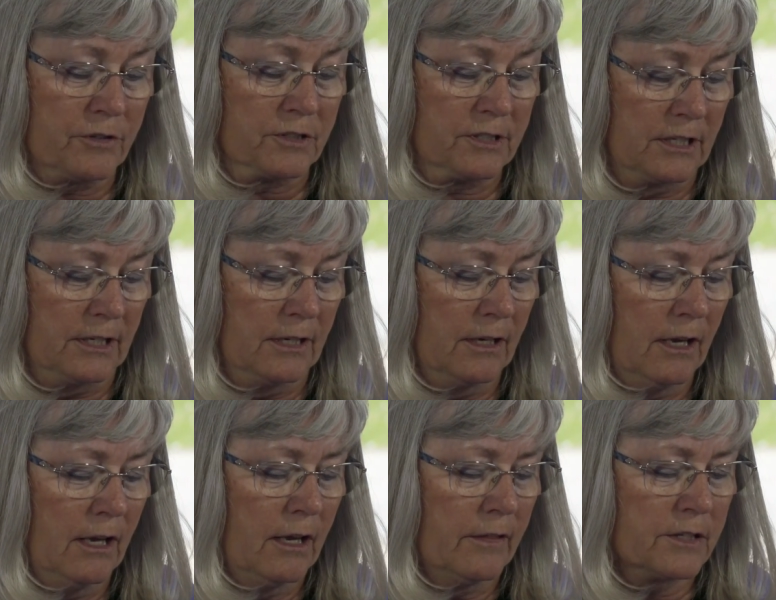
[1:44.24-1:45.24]
to see
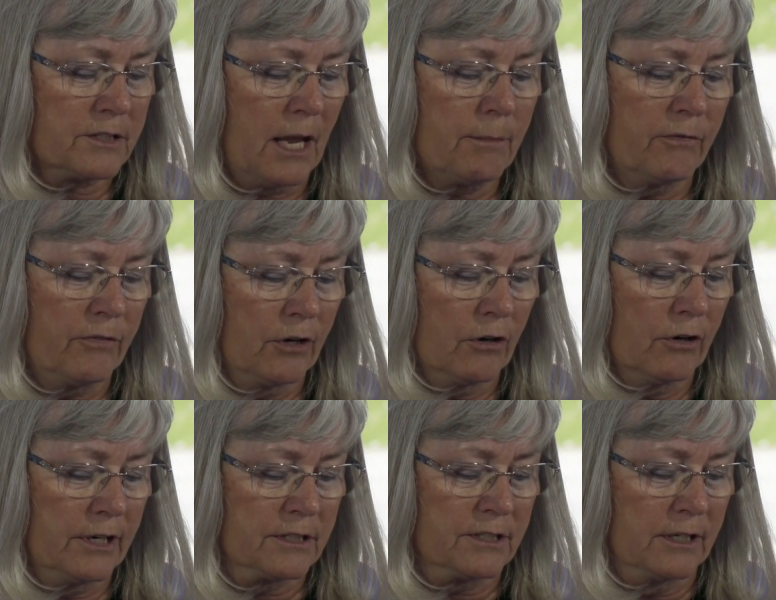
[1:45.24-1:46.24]
this time of
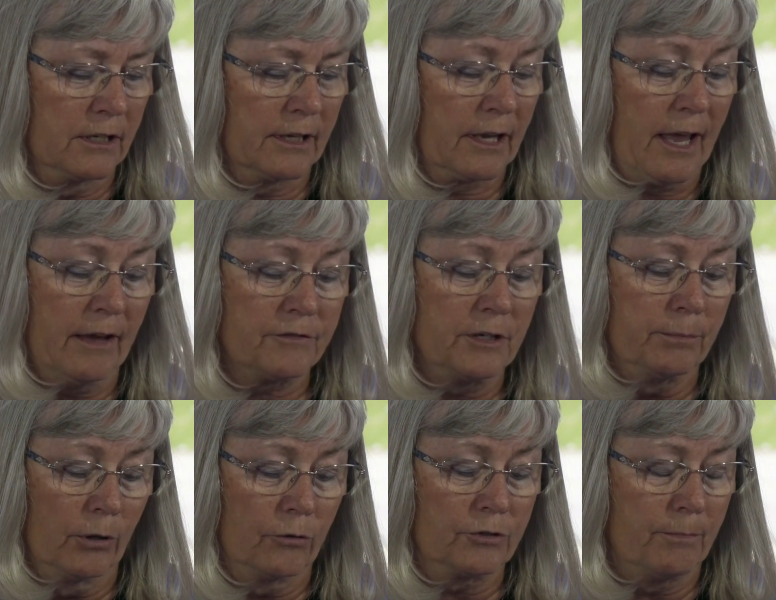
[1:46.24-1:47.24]
year is dealing a hefty
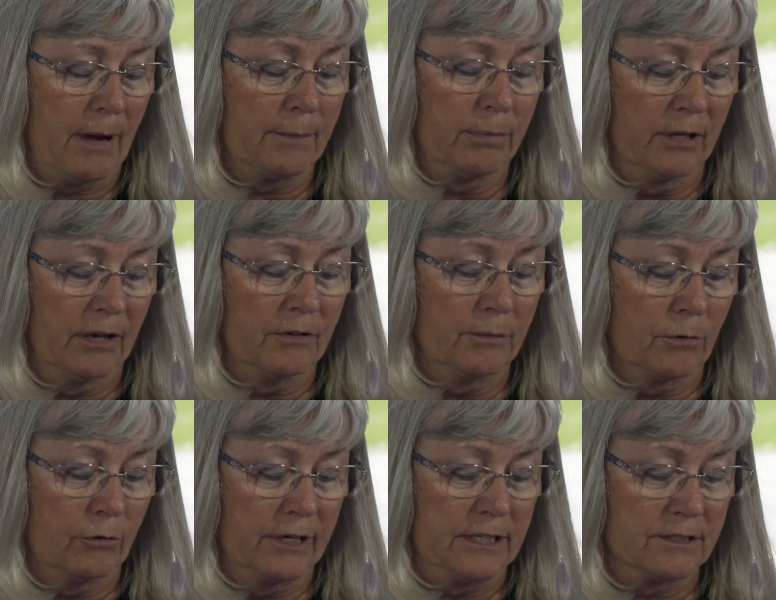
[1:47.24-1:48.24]
blow to my beloved
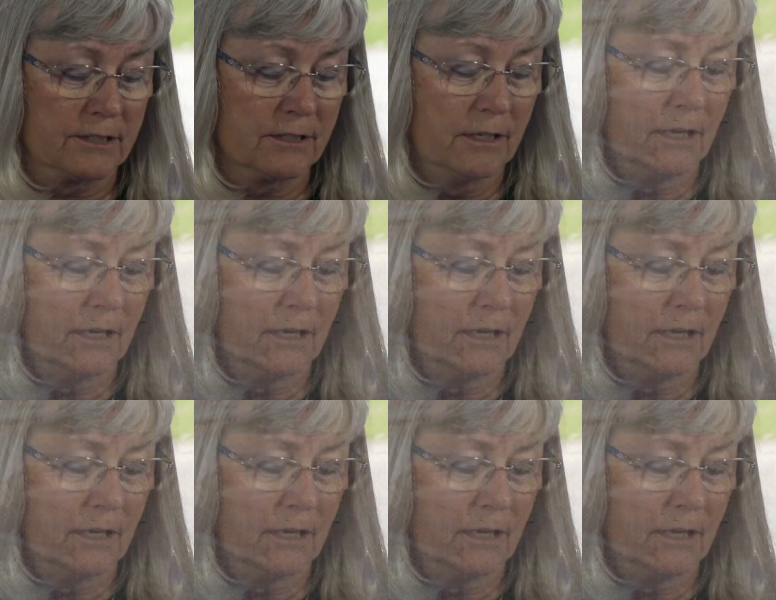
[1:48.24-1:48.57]
Marines.